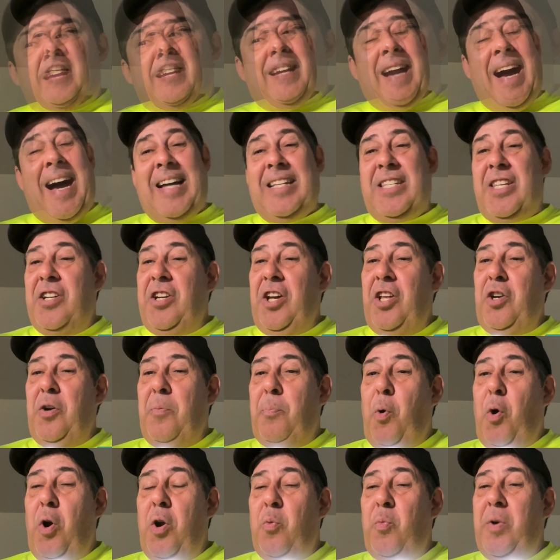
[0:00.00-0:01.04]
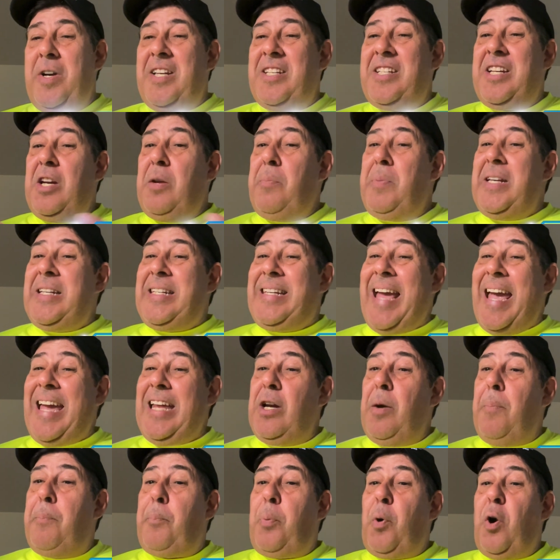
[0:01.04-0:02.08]
Guys, another important one is going to be date
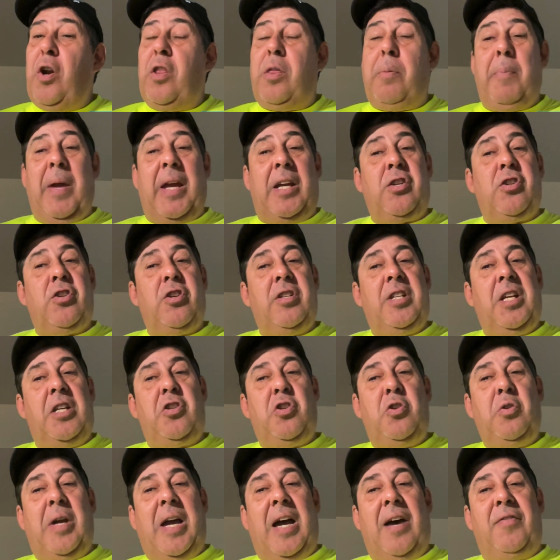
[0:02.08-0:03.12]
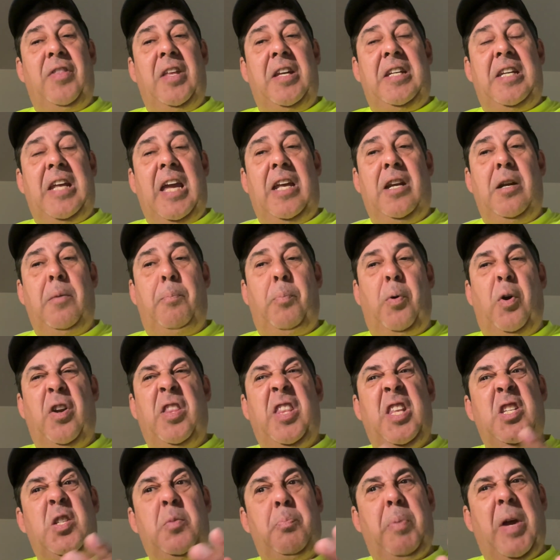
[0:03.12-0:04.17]
of birth. Make sure that you have the date of birth,
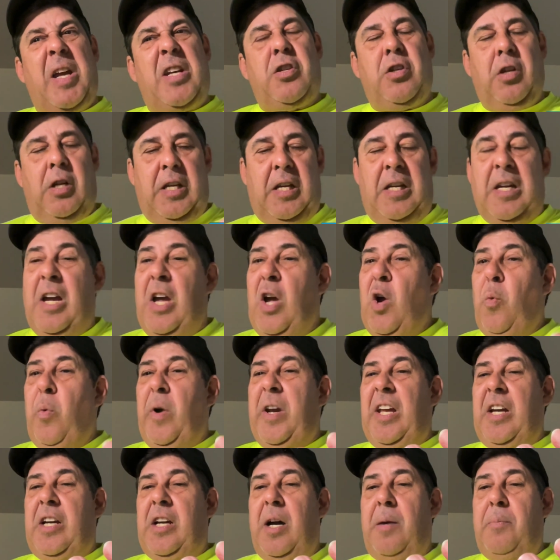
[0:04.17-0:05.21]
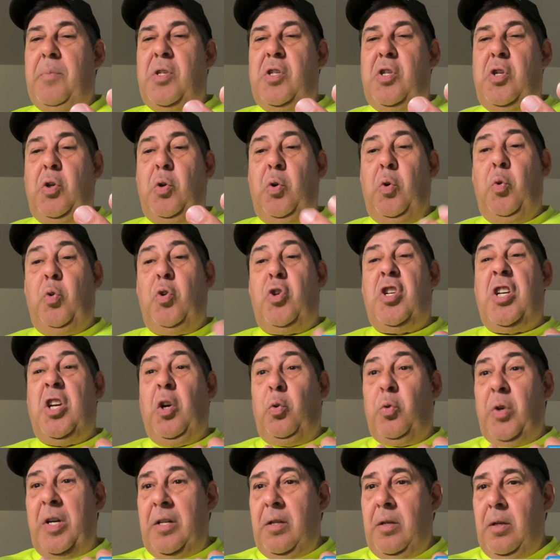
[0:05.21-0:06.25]
especially when it comes to
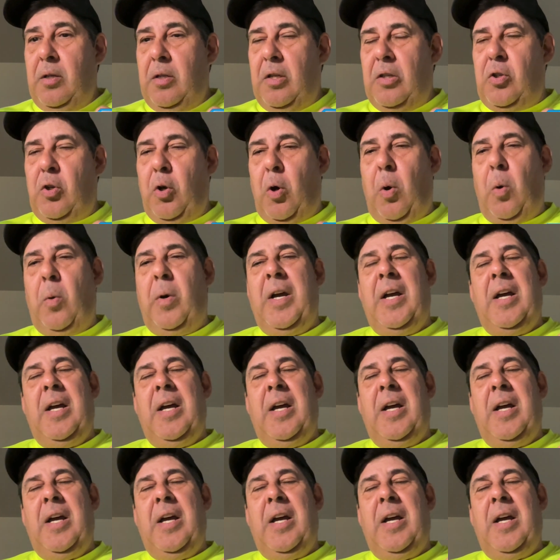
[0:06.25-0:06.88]
children. So